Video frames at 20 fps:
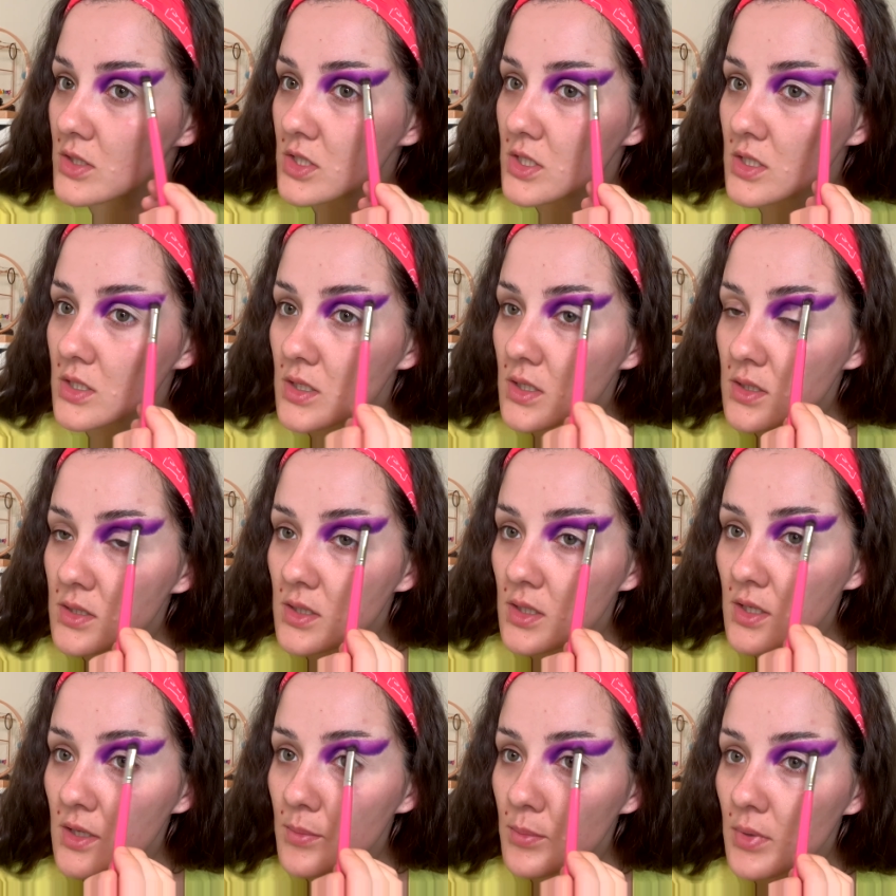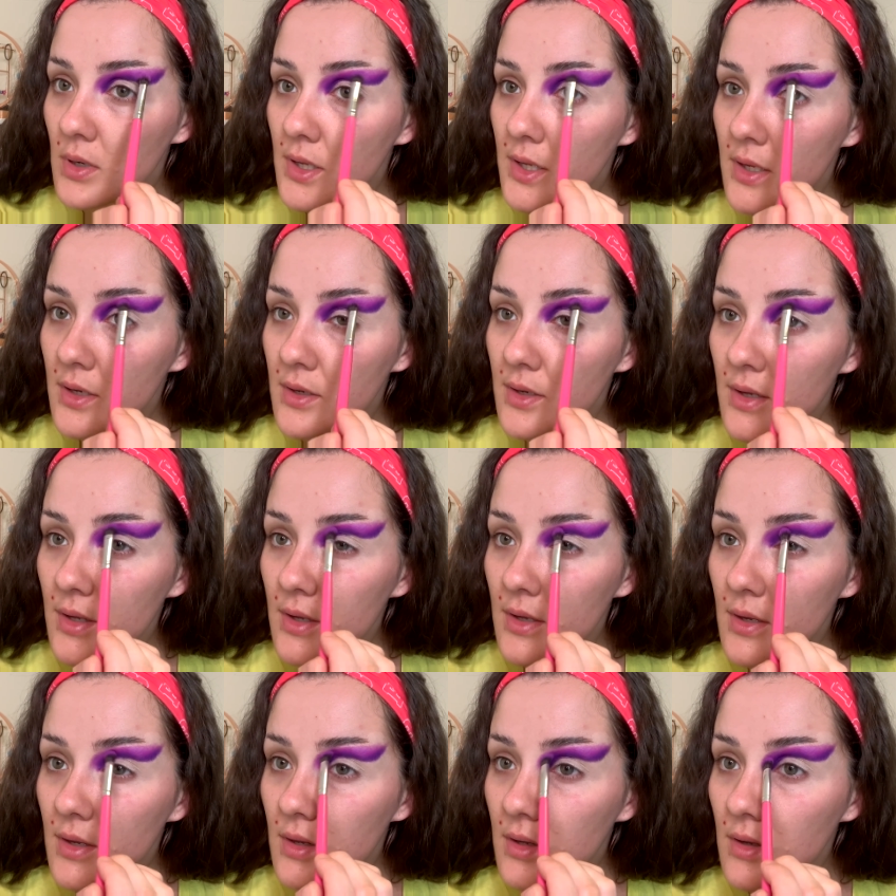Just keep
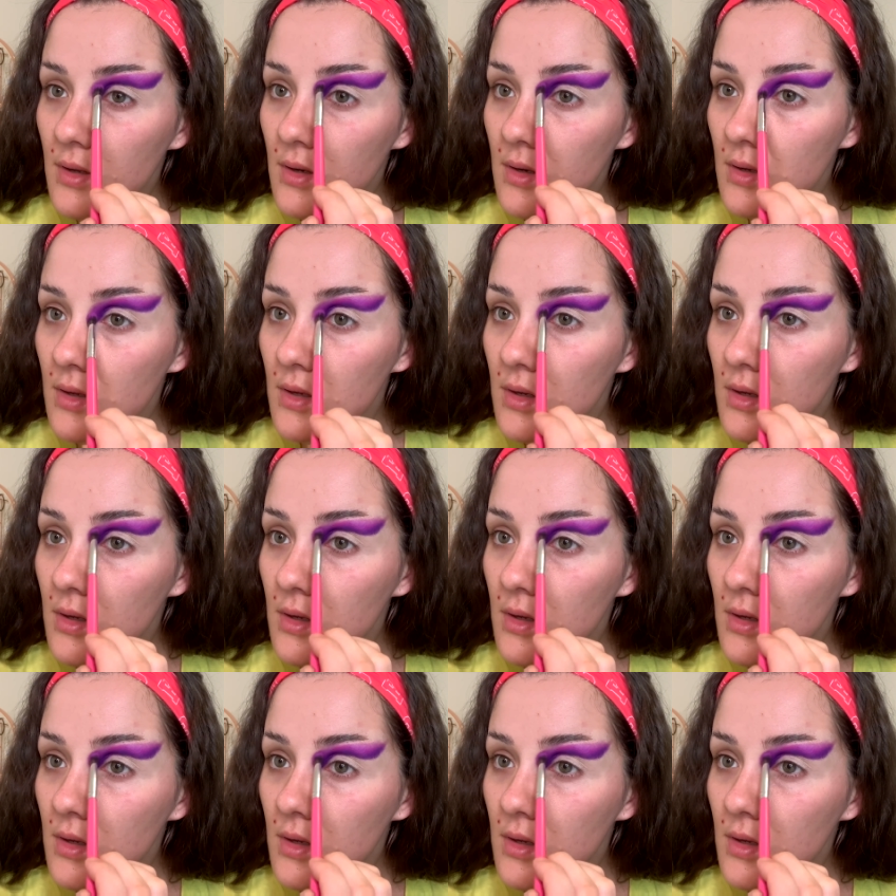blending.